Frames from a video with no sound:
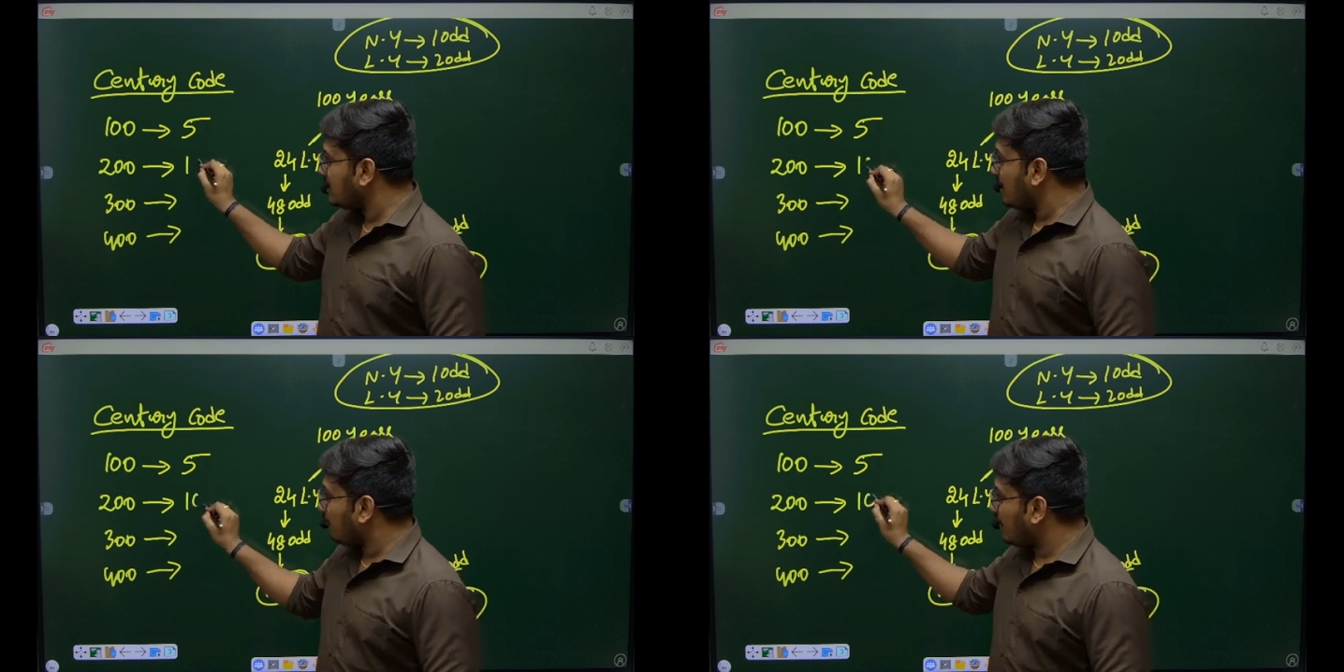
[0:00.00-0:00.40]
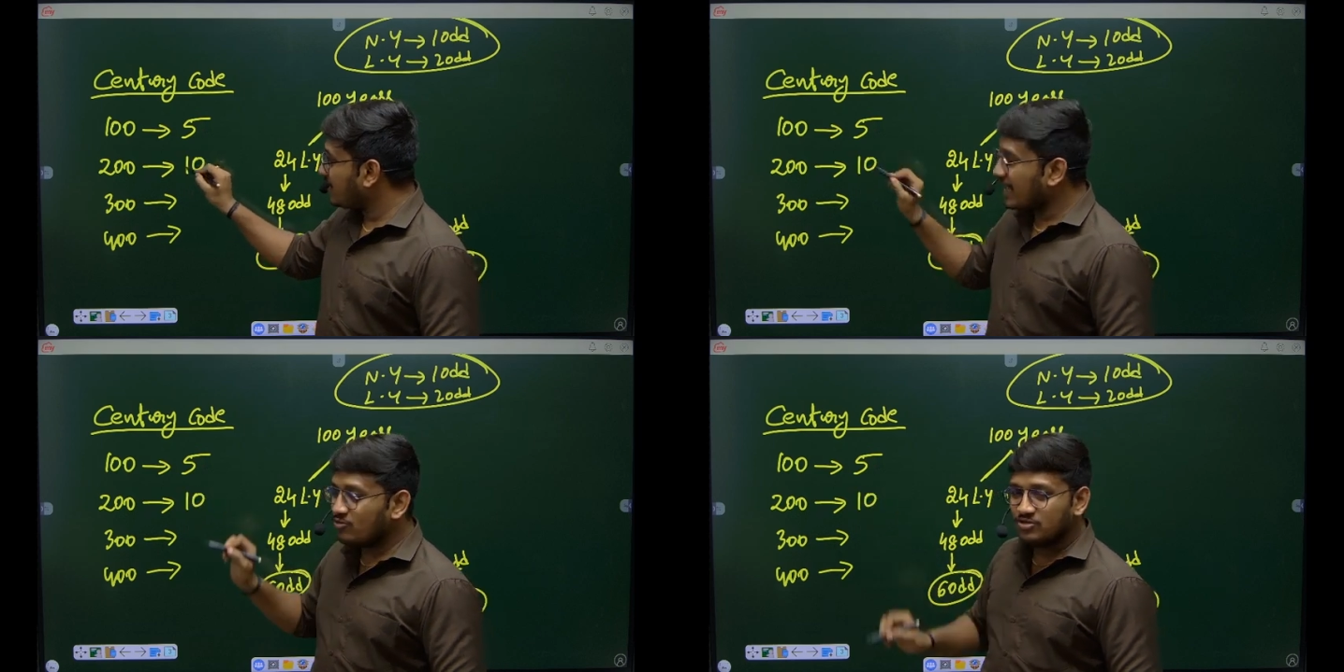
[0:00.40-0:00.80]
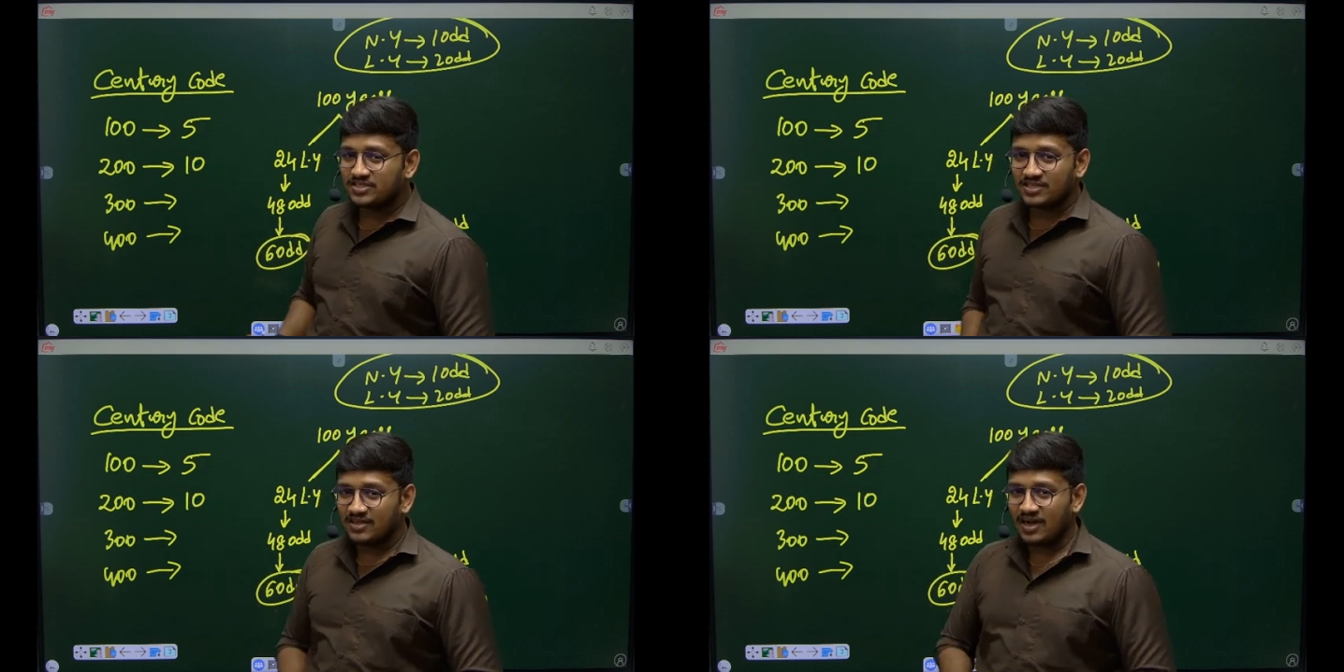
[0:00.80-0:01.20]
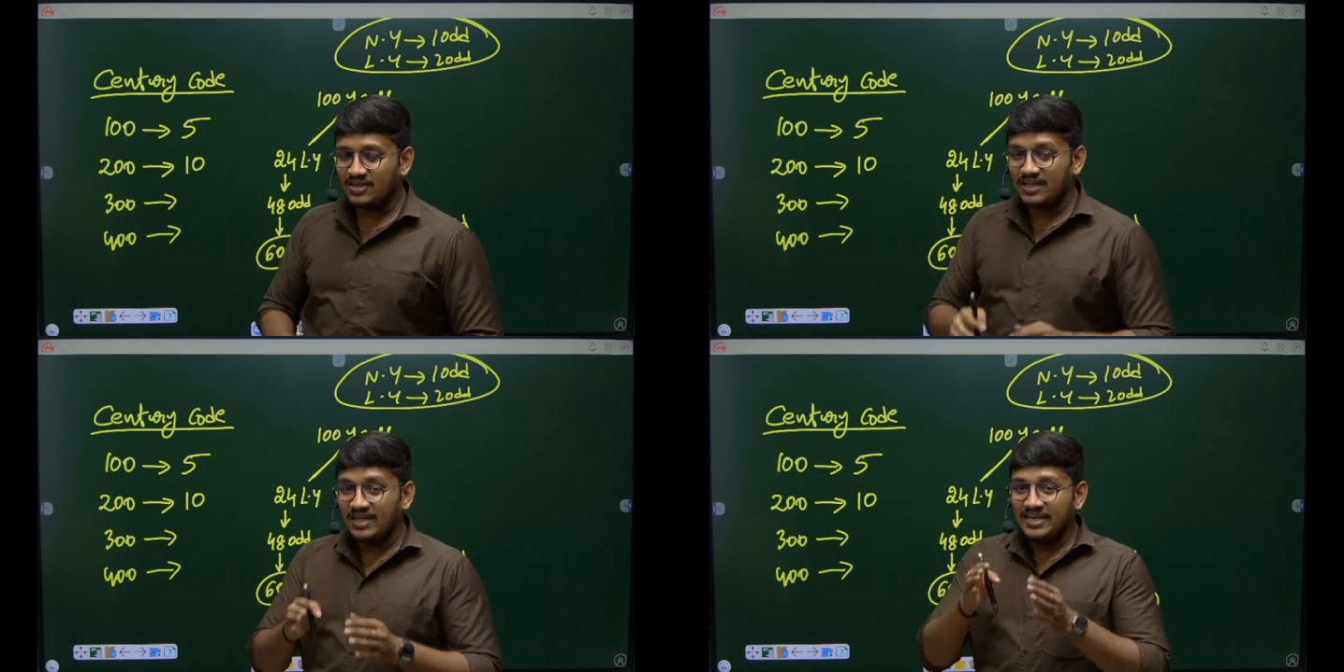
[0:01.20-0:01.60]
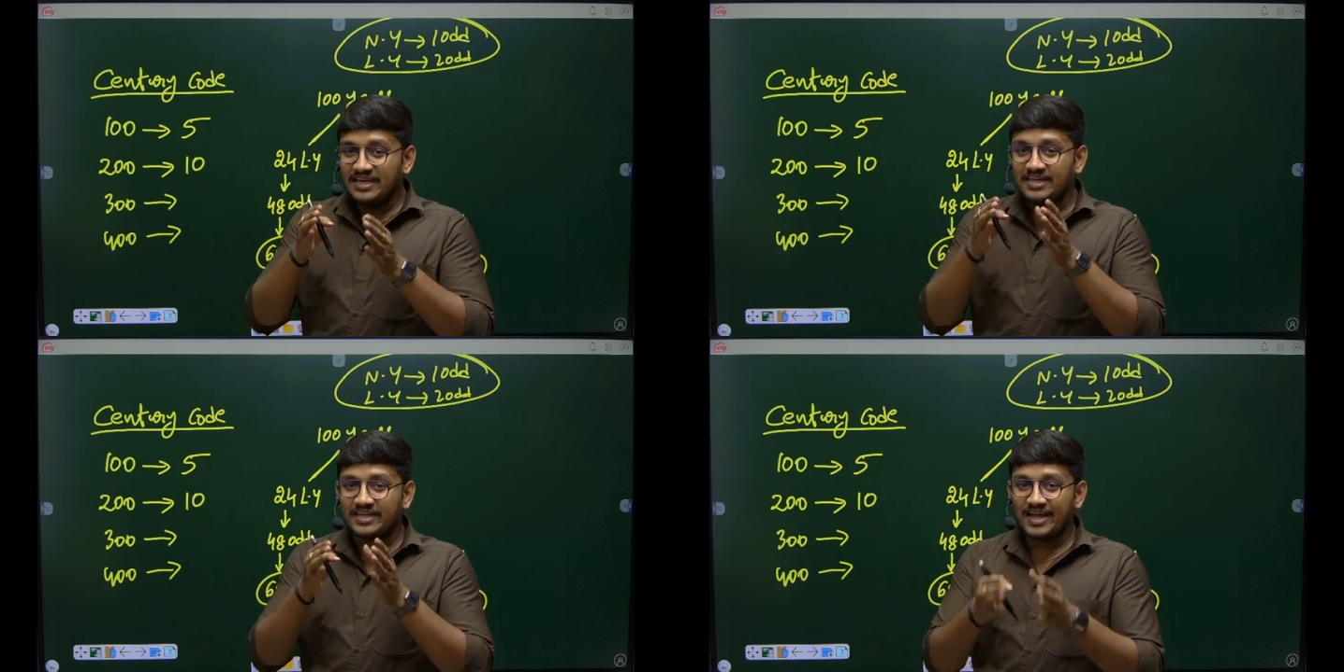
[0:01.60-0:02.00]
But I would say that in
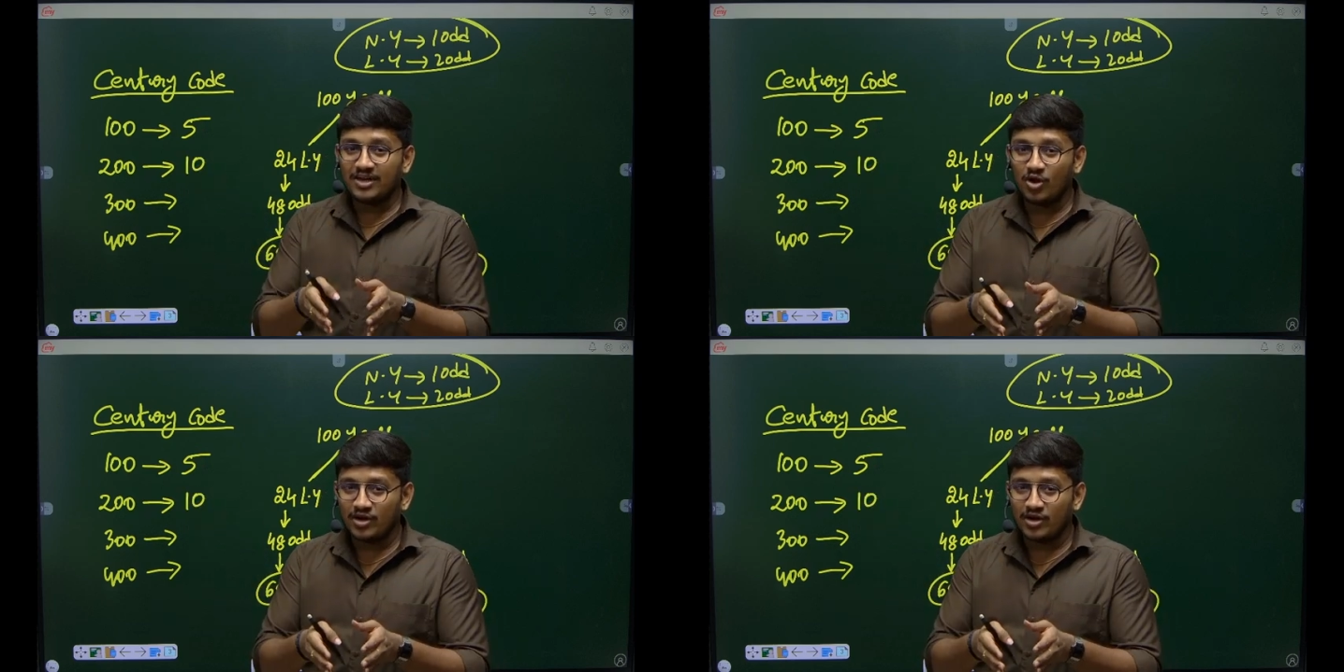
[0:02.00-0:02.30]
10 odd